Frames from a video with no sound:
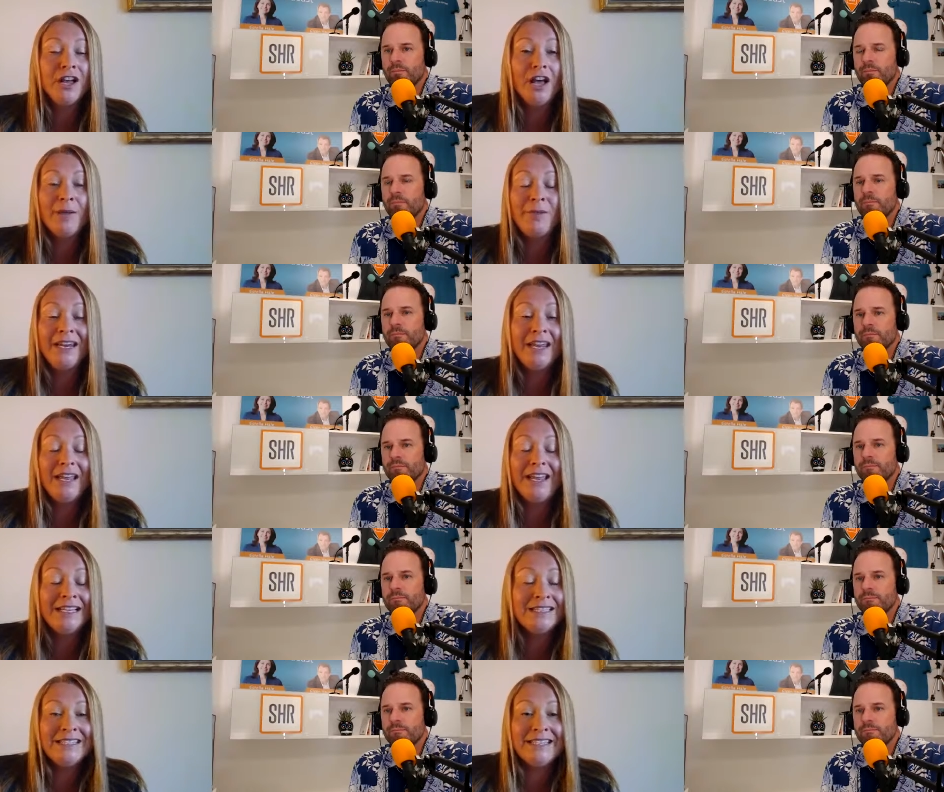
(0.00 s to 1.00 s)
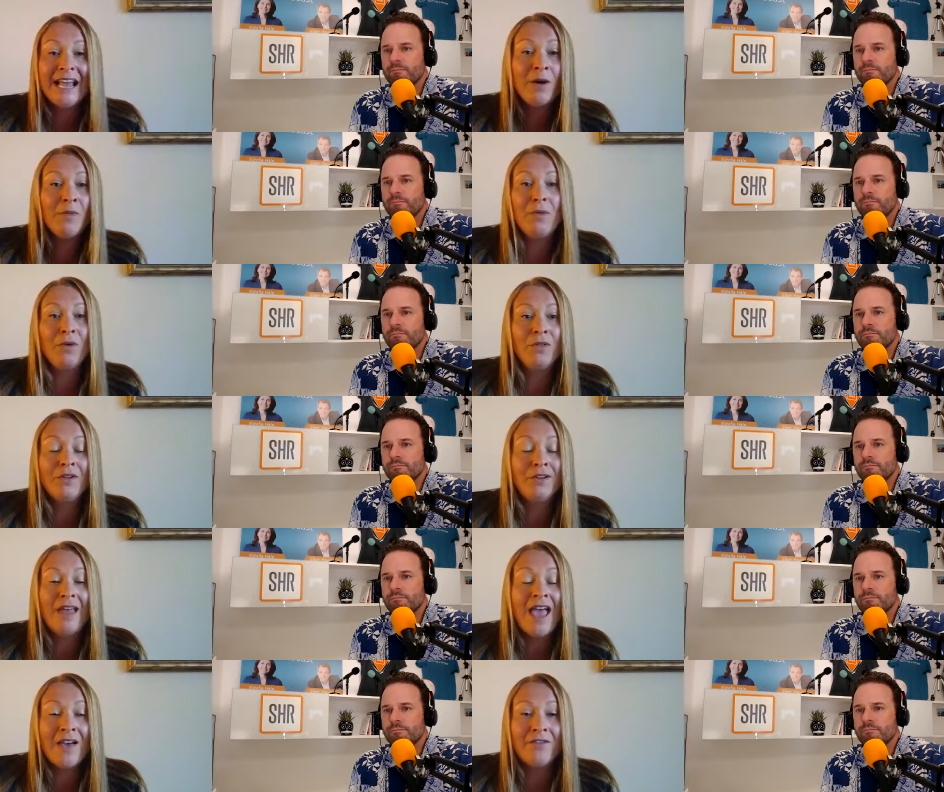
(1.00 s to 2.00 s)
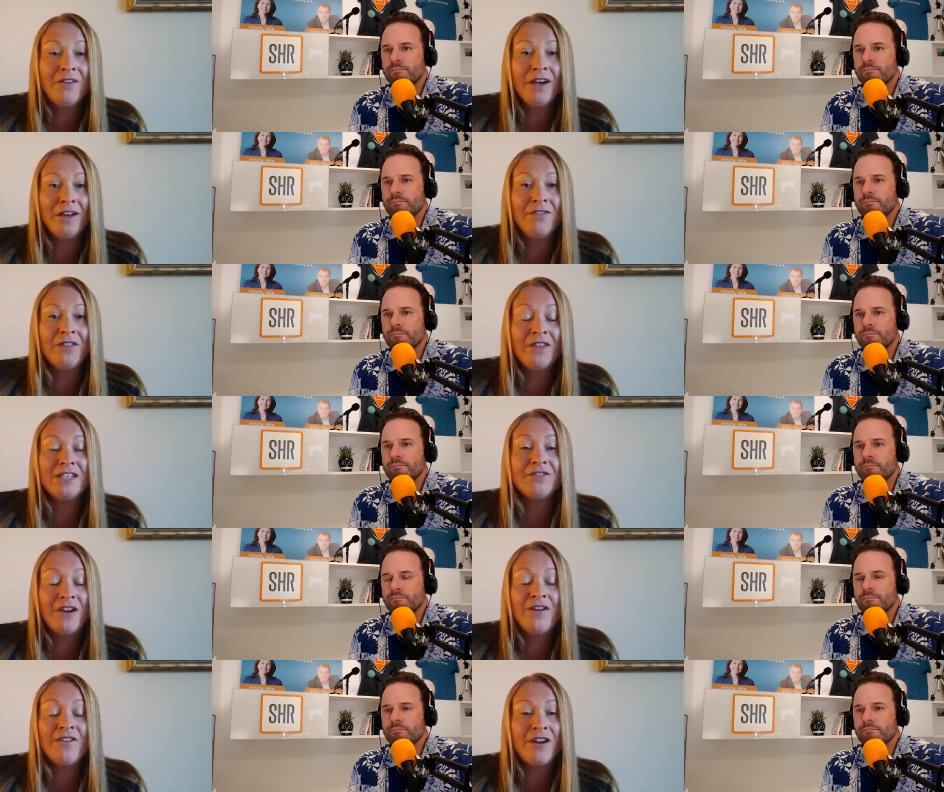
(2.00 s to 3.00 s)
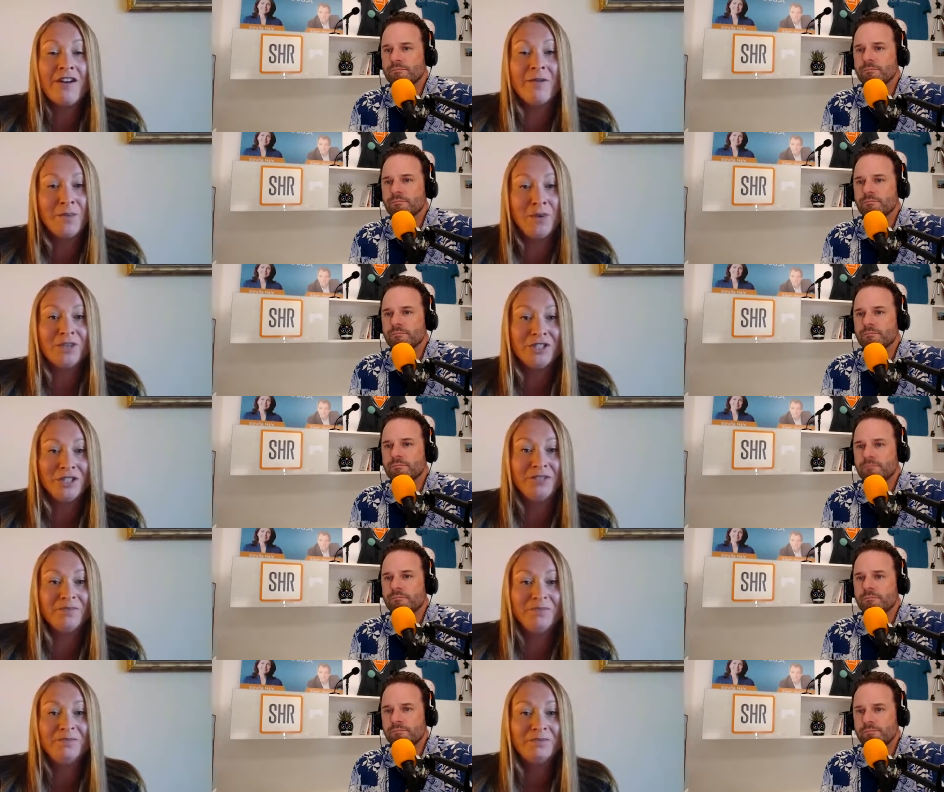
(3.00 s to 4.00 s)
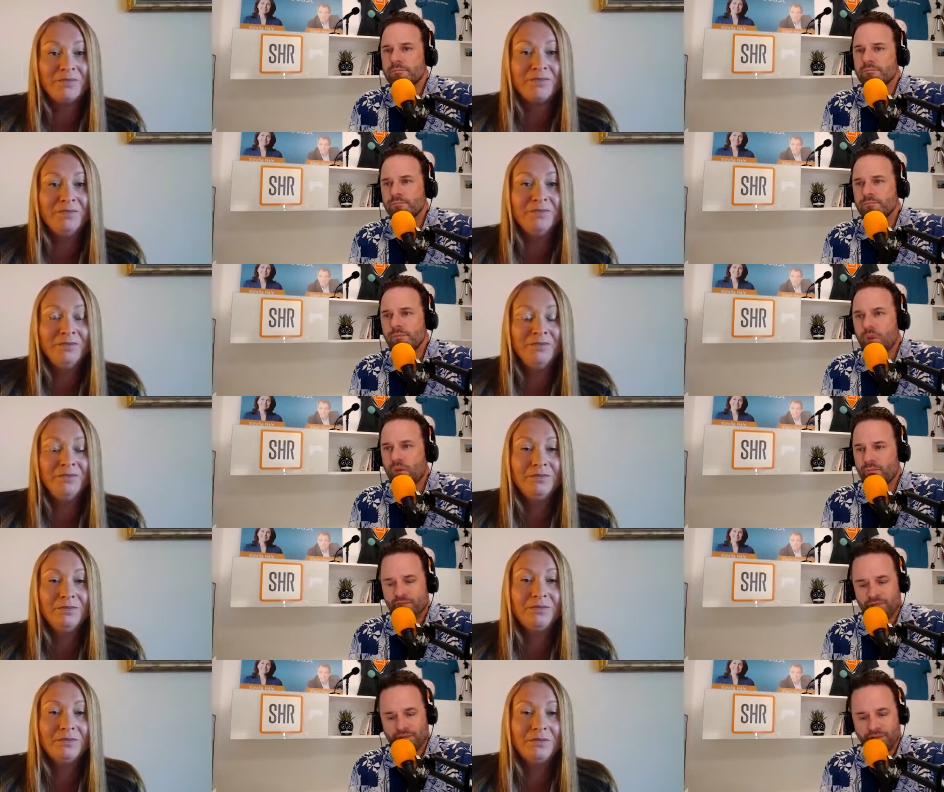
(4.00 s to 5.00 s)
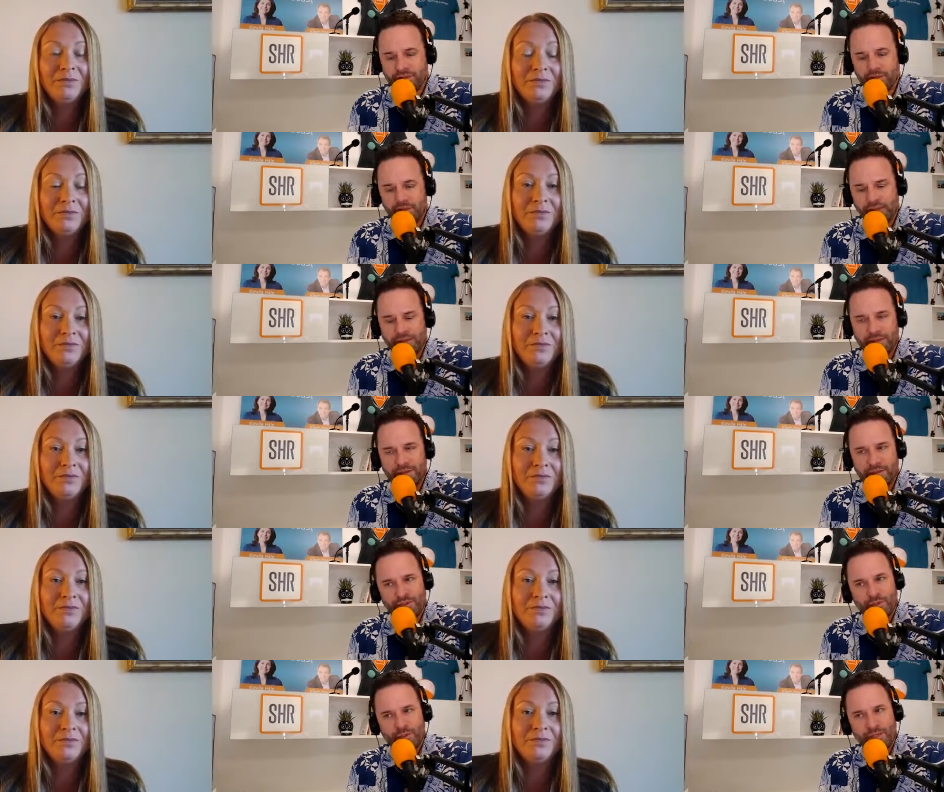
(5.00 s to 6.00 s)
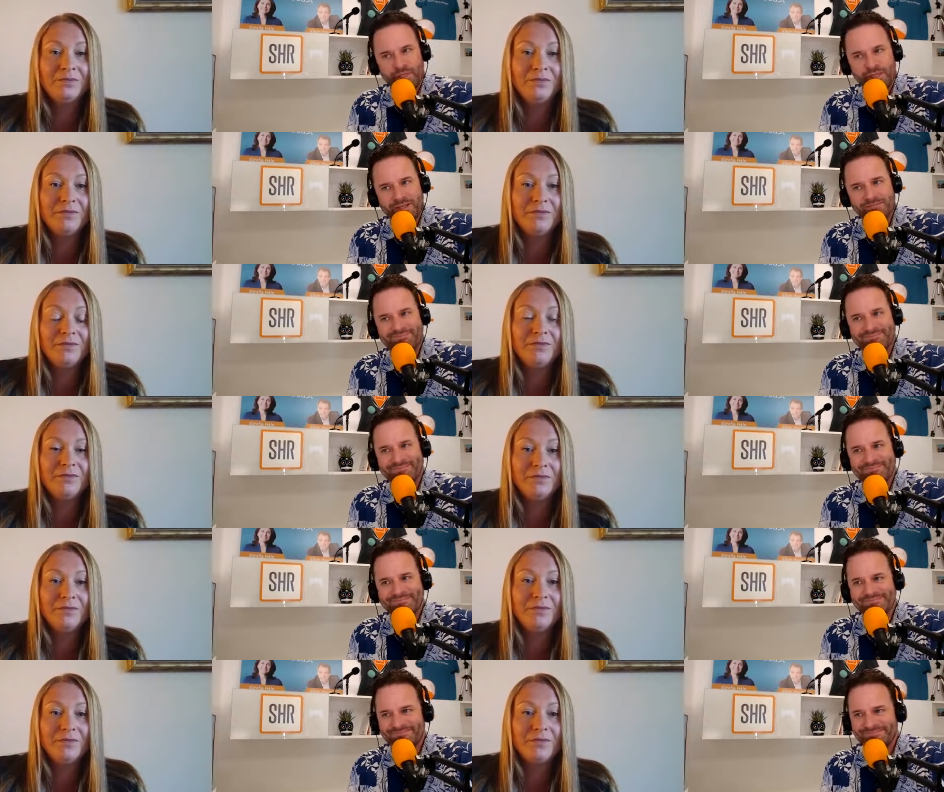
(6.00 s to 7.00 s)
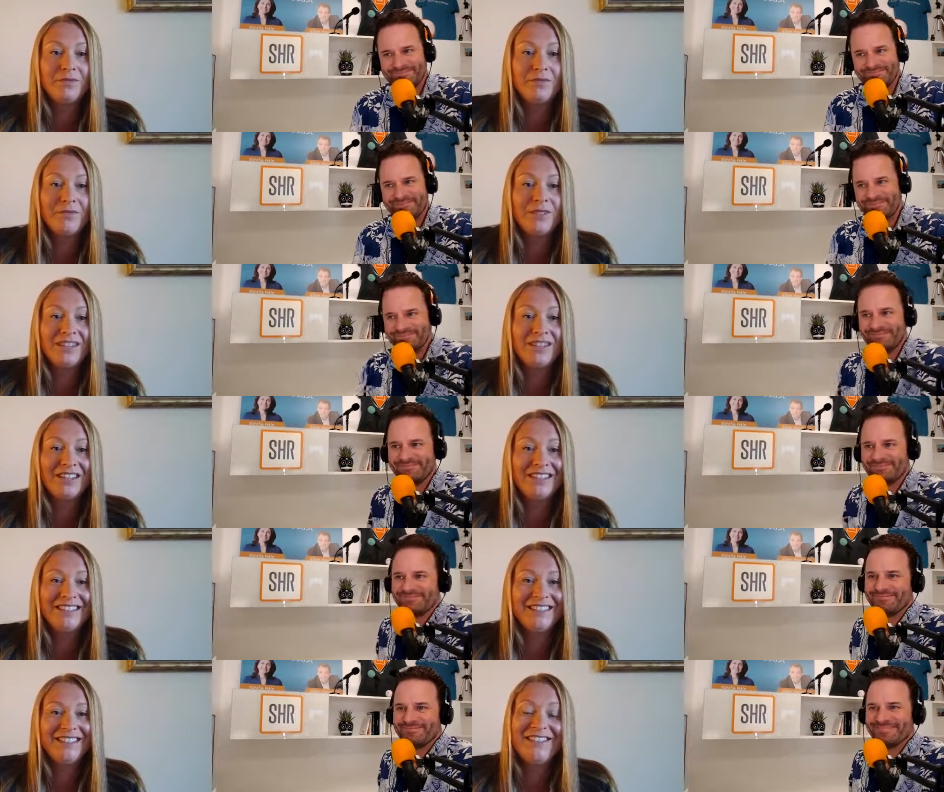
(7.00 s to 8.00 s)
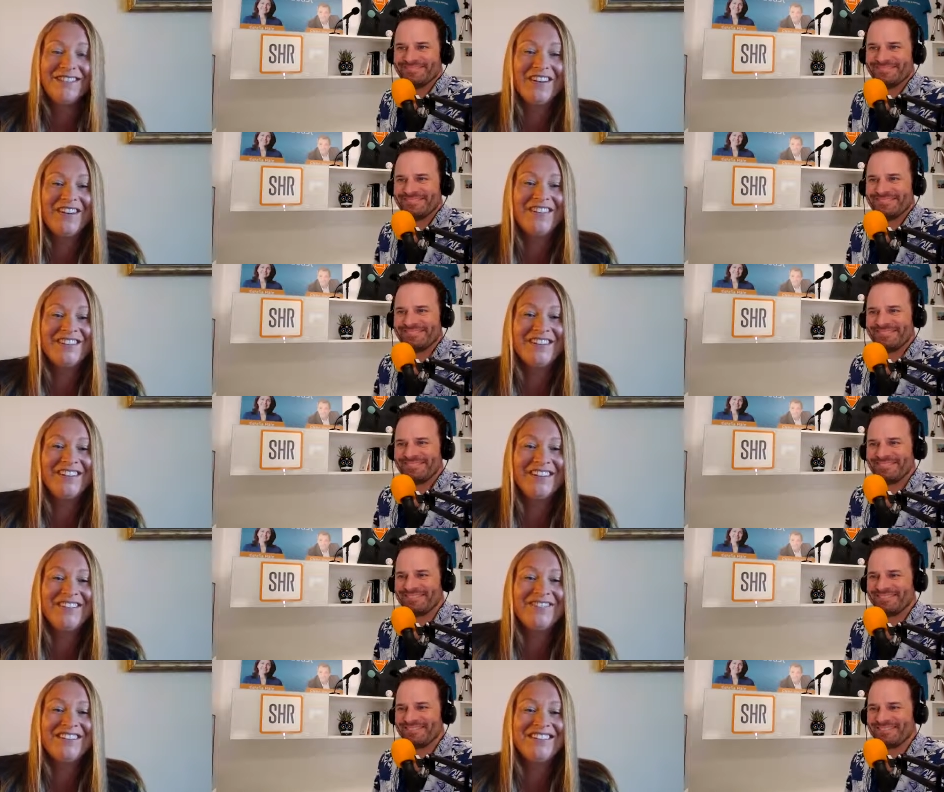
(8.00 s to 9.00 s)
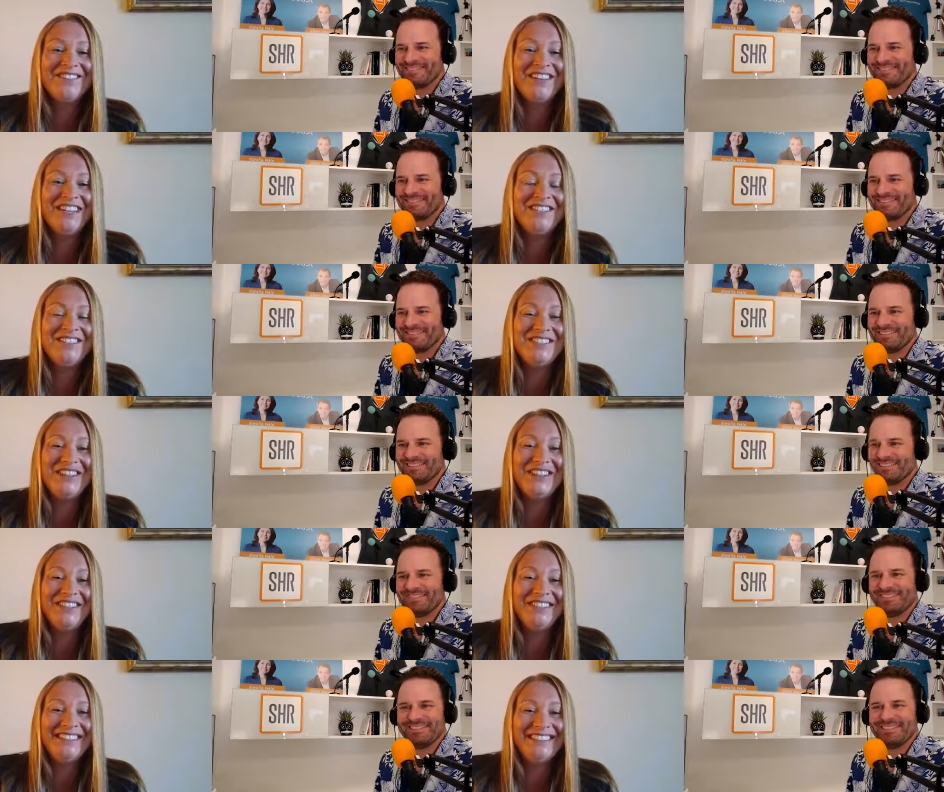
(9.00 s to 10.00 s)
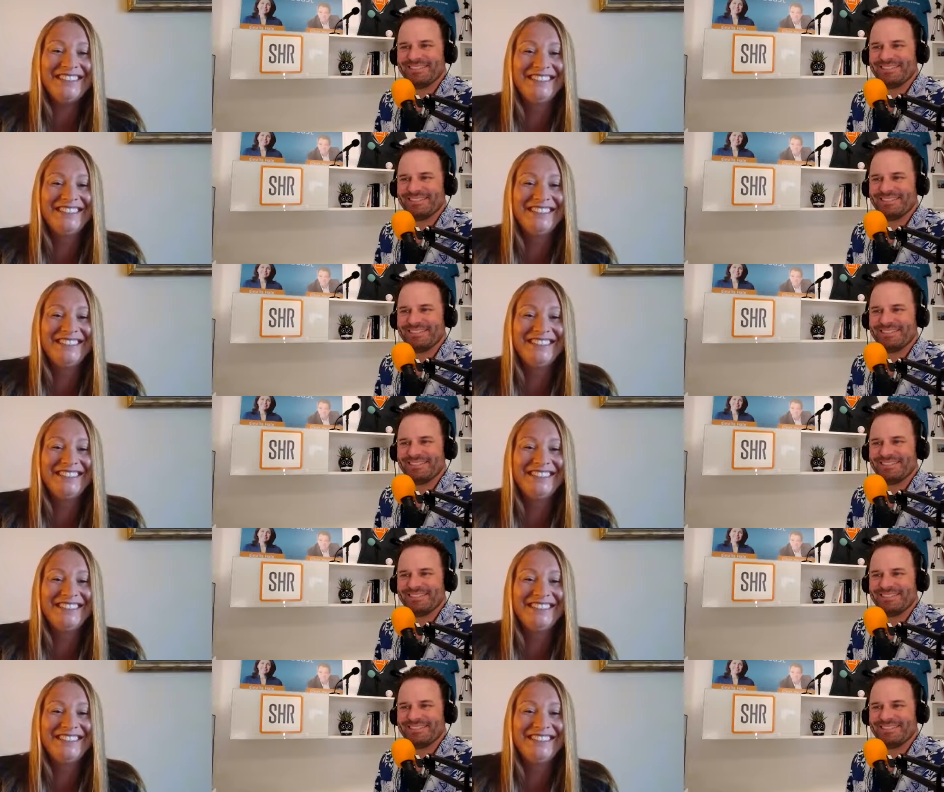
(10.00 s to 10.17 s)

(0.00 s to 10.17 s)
Speaker 1: I mean, it's now more than ever that that's very, very important.
Speaker 2: Very good. Hey, thanks for joining me.
Speaker 1: You're very much welcome. Speak to you soon.